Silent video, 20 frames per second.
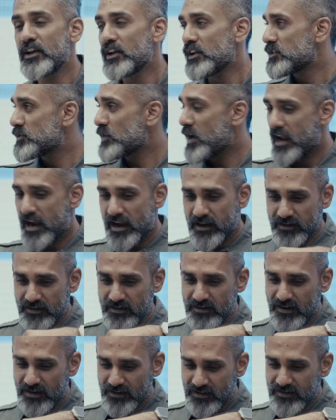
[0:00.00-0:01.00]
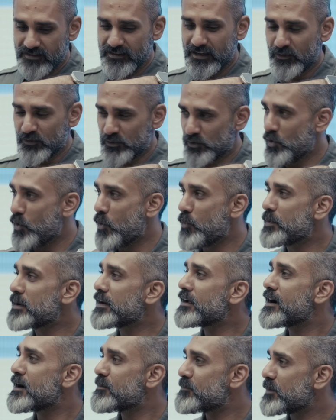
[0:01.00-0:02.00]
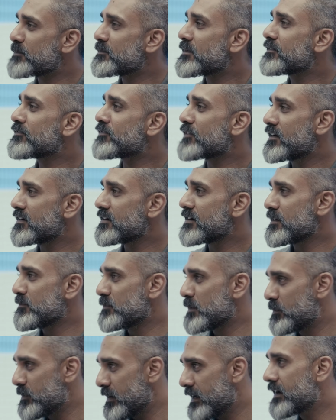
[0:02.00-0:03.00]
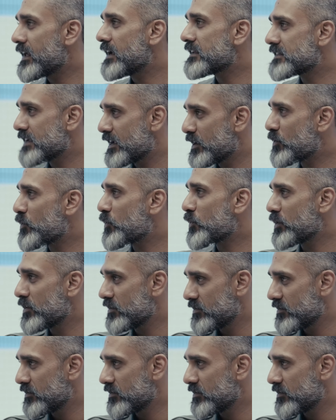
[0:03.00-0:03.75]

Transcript: So I had a nut that was opening up on my front number plate as I rode.